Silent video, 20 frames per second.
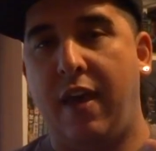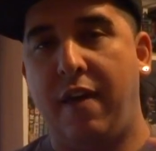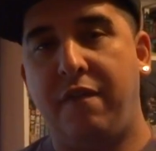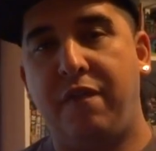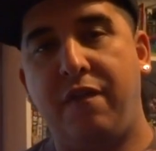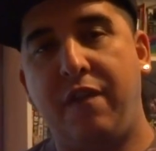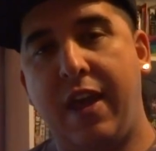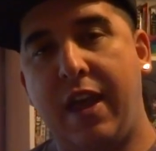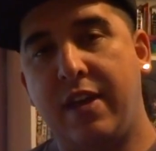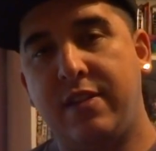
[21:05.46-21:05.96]

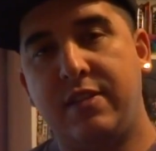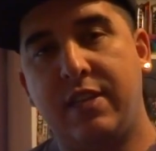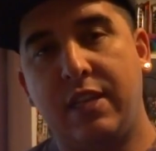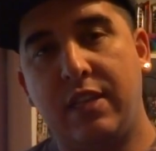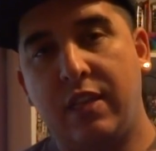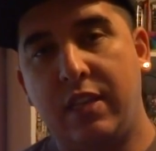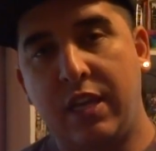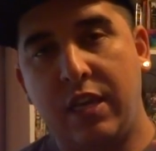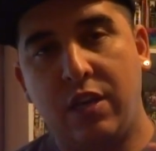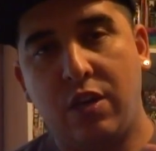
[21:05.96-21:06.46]
fancy
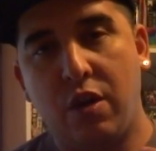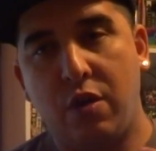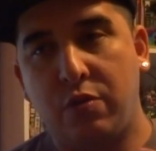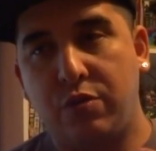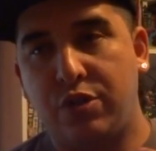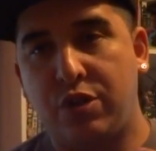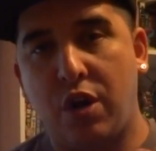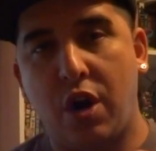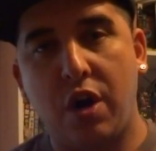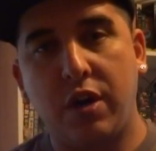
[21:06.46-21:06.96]
lingo
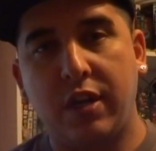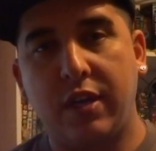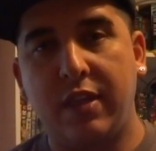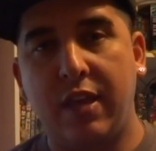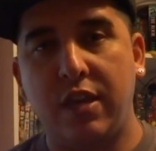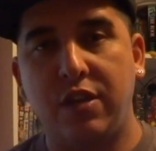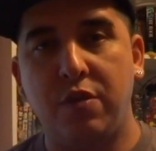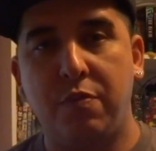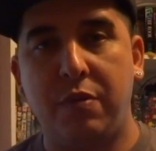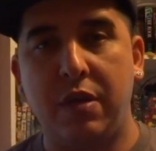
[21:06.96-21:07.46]
jargon
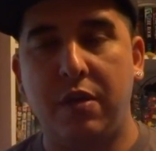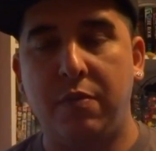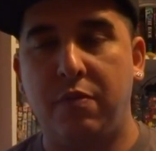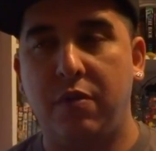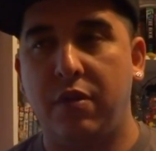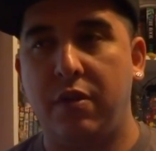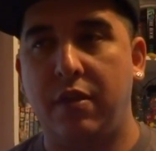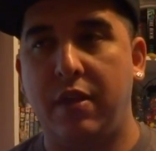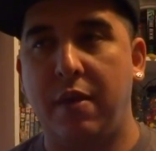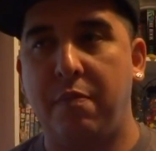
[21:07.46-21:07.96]

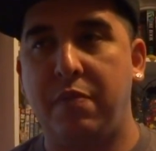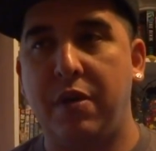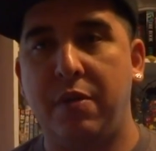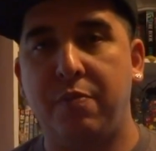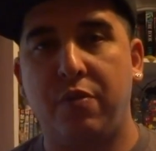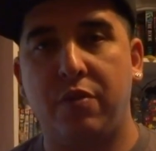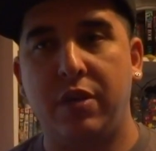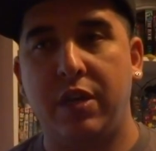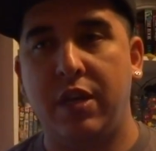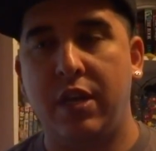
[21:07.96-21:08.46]
that
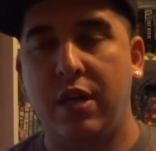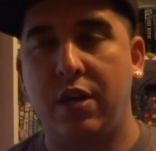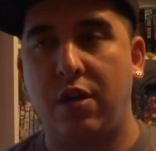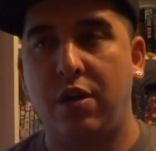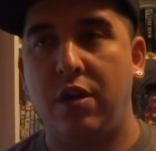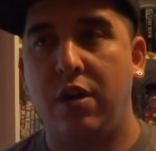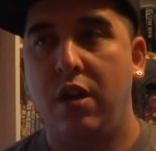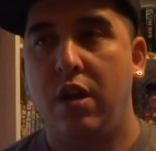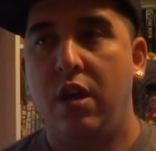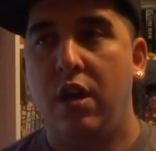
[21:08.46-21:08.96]
people
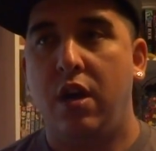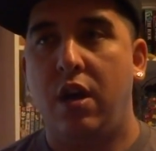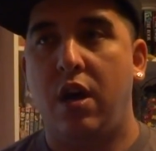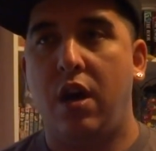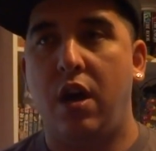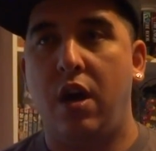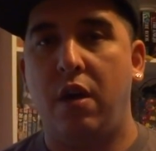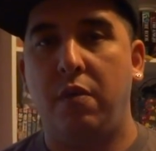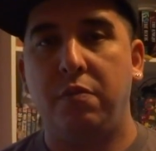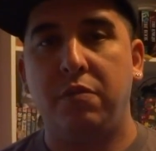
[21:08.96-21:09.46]
hear.
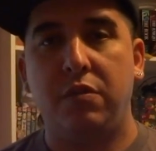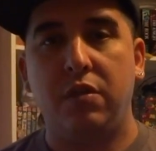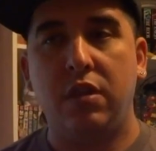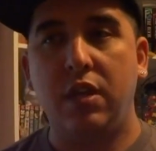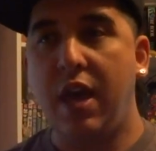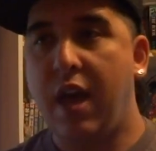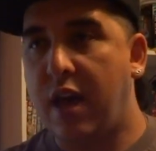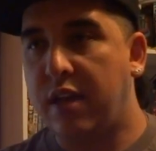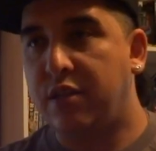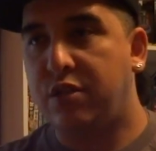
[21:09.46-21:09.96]

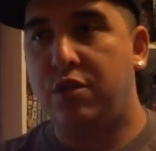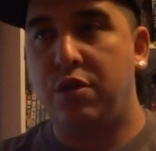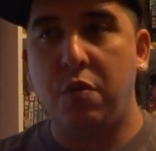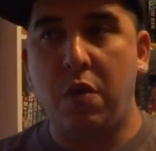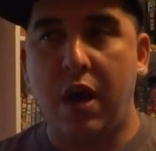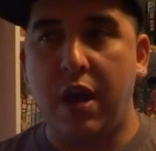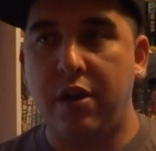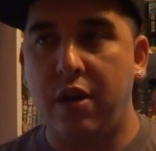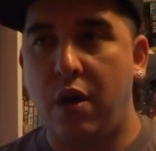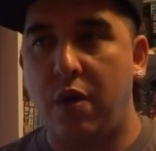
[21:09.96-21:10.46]
Yes,
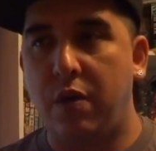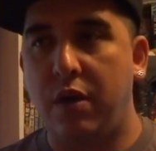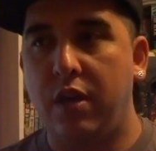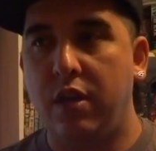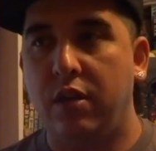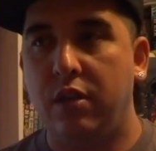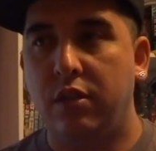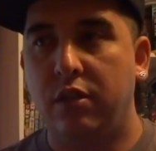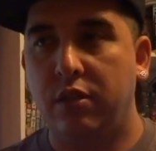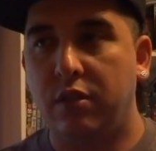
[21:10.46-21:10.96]
do I know
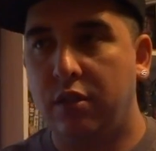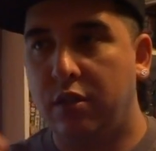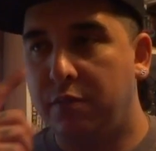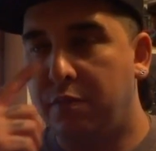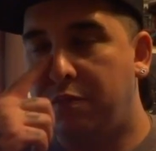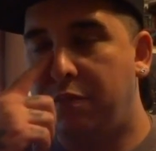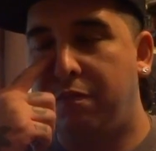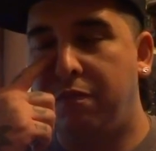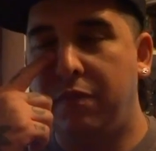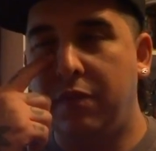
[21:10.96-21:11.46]
it?
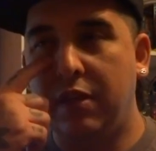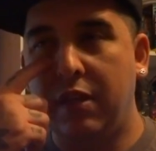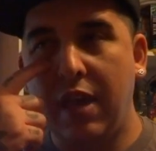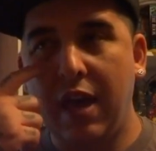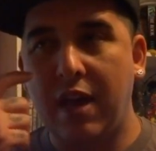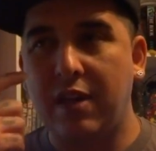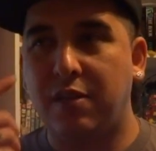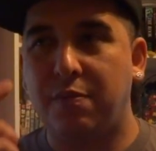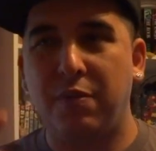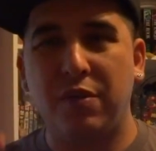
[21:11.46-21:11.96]

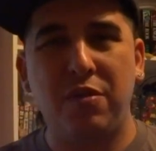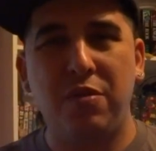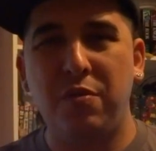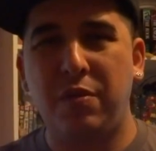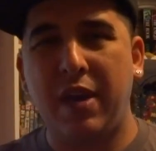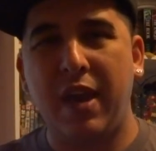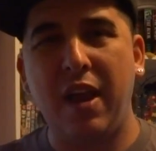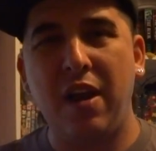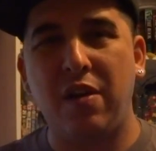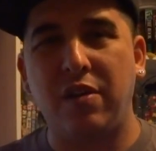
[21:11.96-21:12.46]
Yes, but who
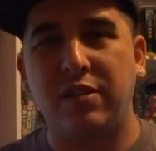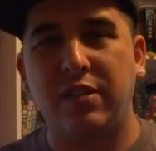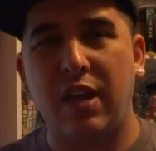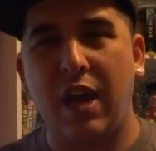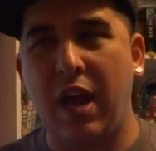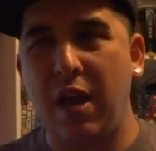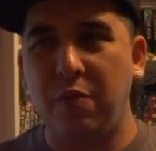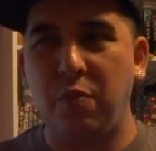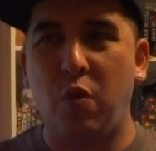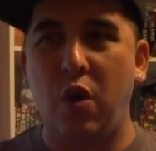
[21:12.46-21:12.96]
cares?
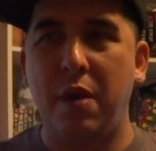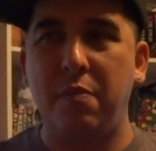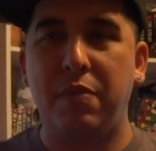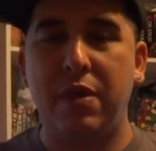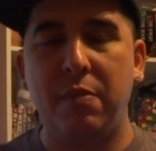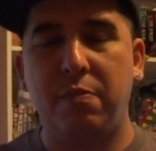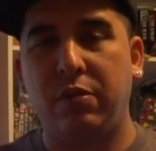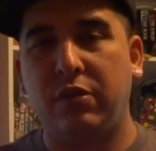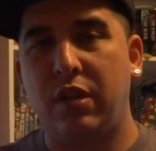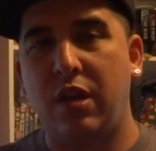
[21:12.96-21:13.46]
I want
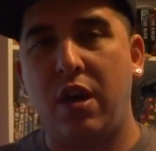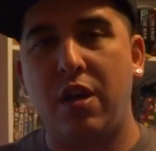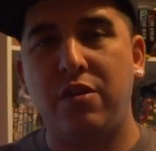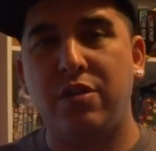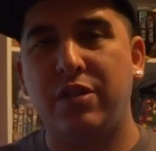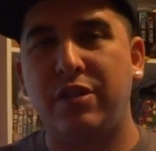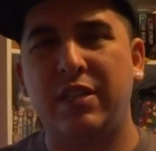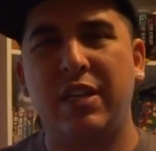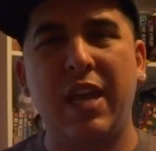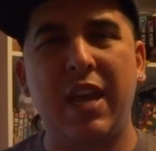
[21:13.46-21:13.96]
people to
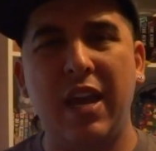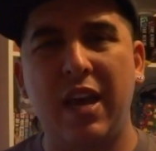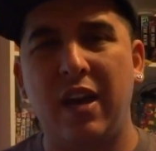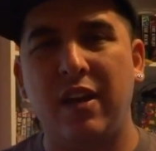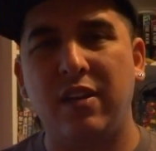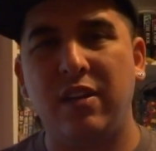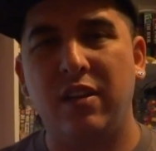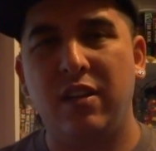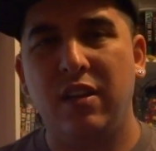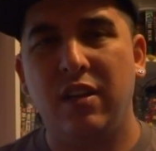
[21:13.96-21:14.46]

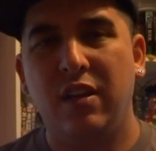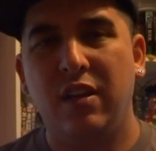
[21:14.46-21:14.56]
understand.